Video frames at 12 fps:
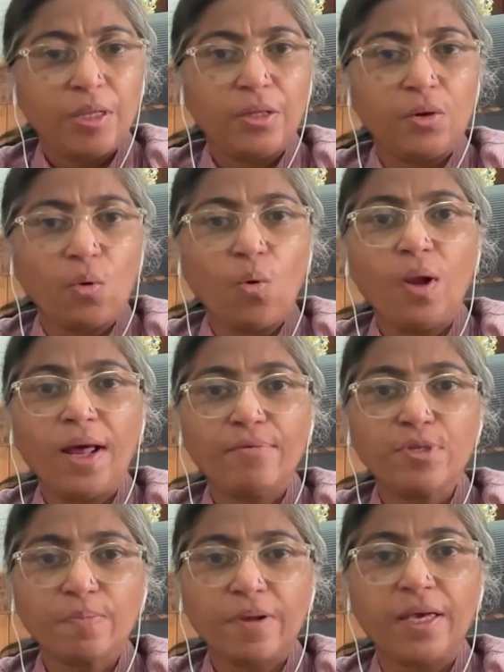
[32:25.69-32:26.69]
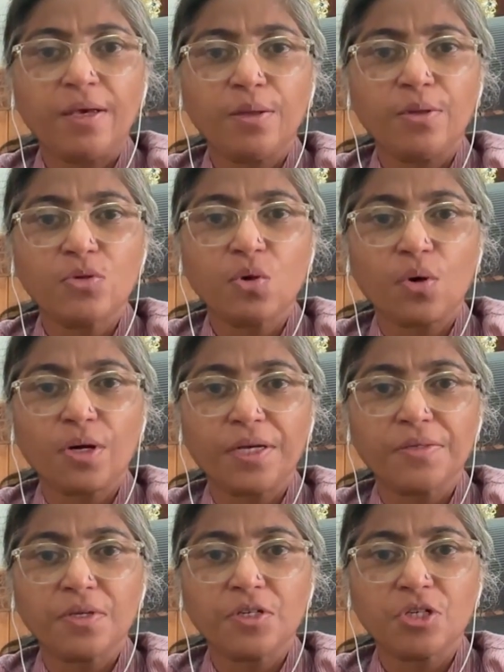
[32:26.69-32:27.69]
the role I was playing in this
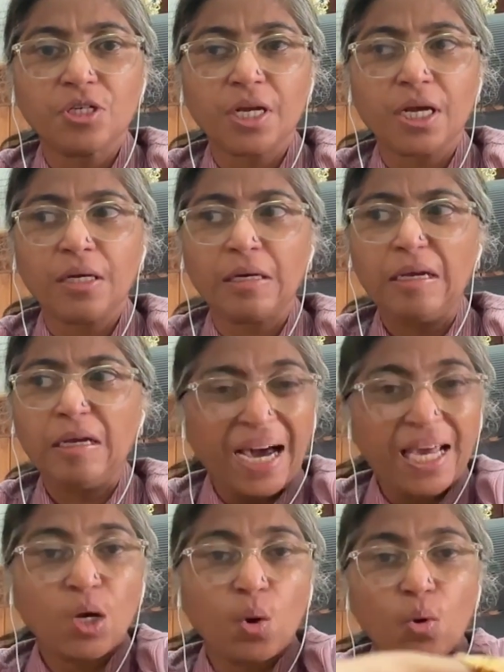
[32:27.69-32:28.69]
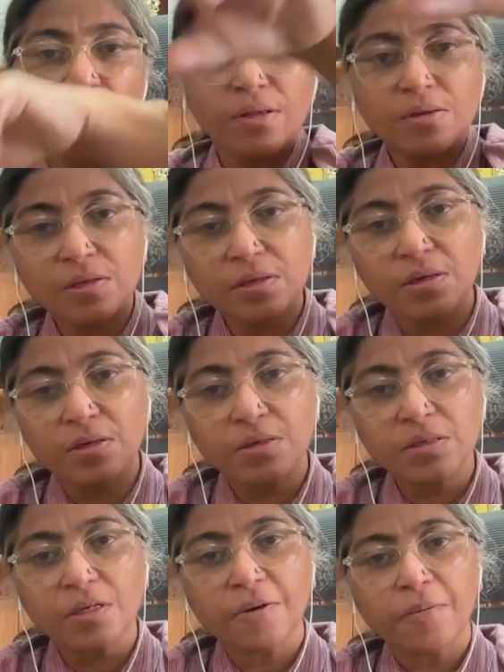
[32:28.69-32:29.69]
organization, and by
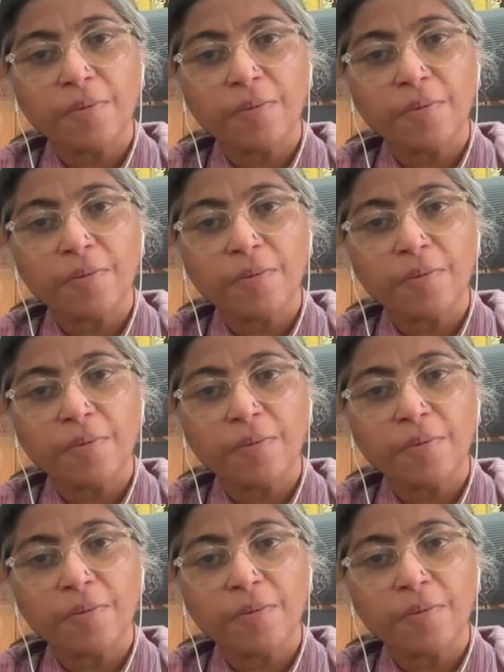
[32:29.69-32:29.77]
coincidence,